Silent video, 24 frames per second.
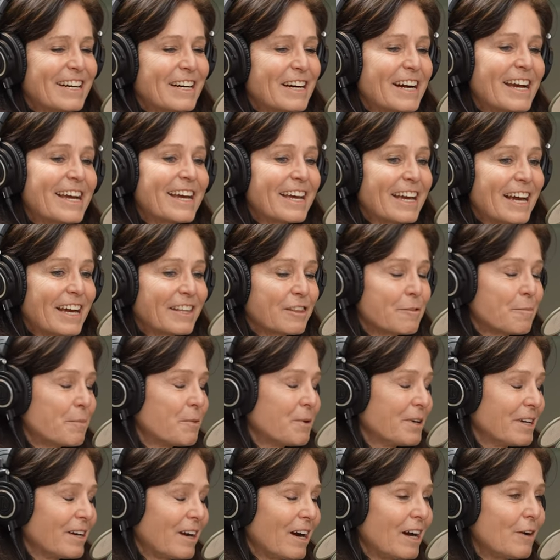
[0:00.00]
uh, at the
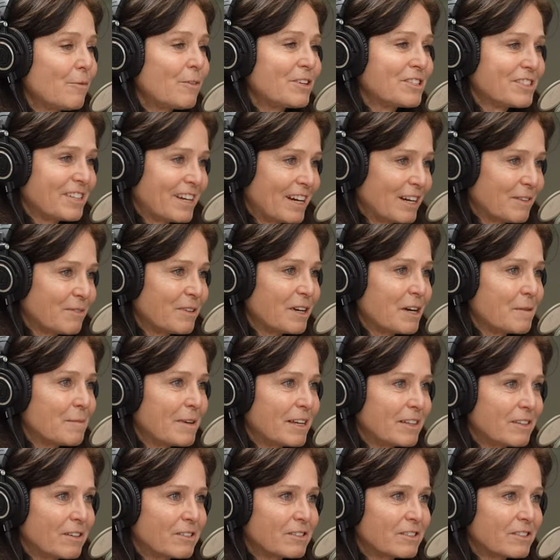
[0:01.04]
point i was at when i
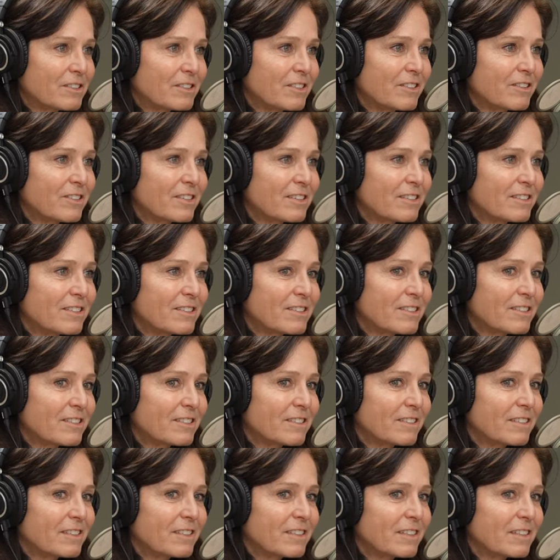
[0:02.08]
made those decisions
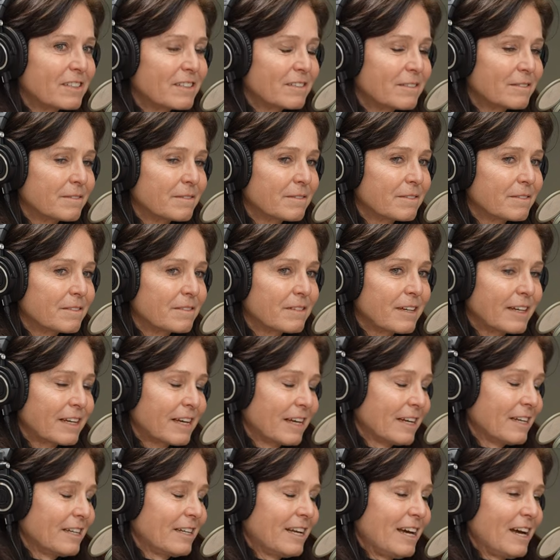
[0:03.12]
like
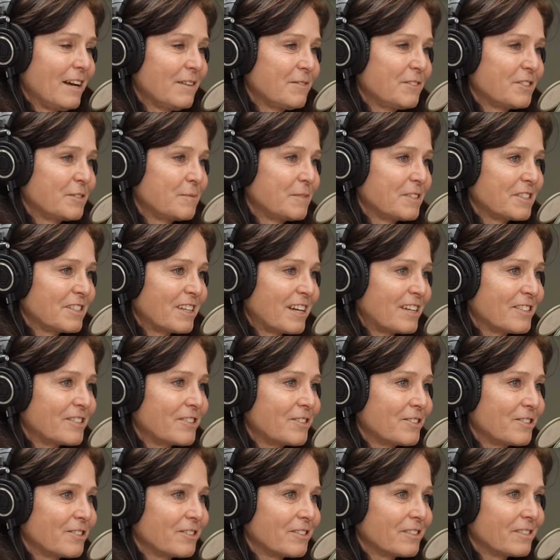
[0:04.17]
i could have some
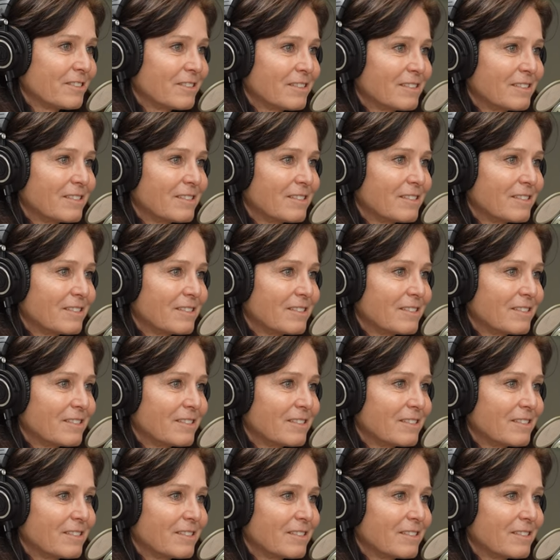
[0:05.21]
disasters